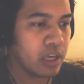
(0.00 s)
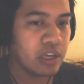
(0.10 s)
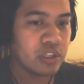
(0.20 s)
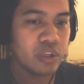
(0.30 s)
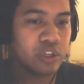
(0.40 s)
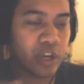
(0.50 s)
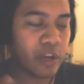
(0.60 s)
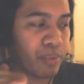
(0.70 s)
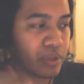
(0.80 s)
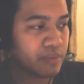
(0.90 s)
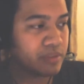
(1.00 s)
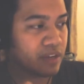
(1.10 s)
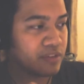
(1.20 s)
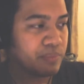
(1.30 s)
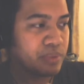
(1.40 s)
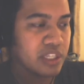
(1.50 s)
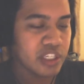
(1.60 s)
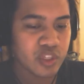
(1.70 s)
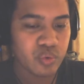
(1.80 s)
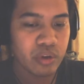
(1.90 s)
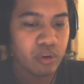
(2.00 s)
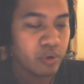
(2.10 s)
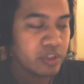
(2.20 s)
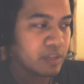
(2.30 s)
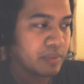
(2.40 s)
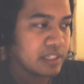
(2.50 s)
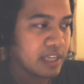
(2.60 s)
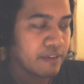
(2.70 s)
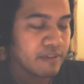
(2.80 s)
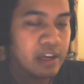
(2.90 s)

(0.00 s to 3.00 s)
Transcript: So they try to put themselves in positions where they're always going to be safe.